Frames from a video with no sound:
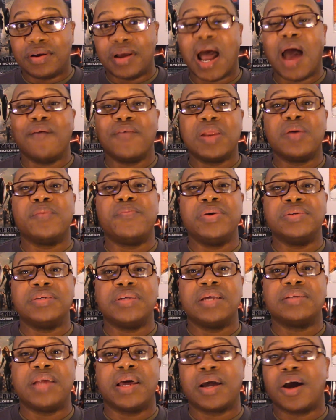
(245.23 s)
I really
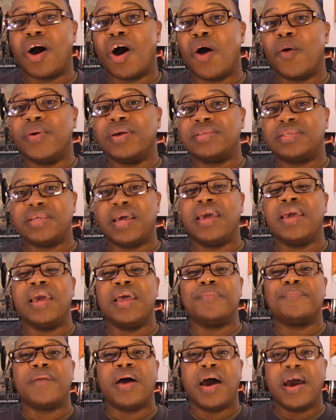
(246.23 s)
appreciate it like I always say
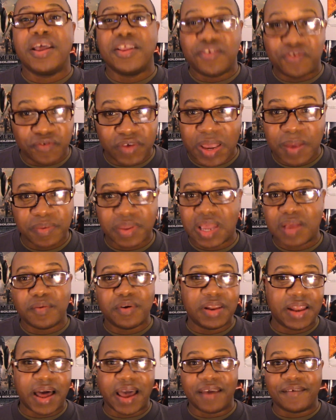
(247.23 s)
in my dreams and in my
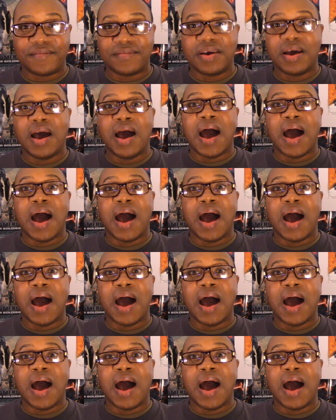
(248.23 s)
life.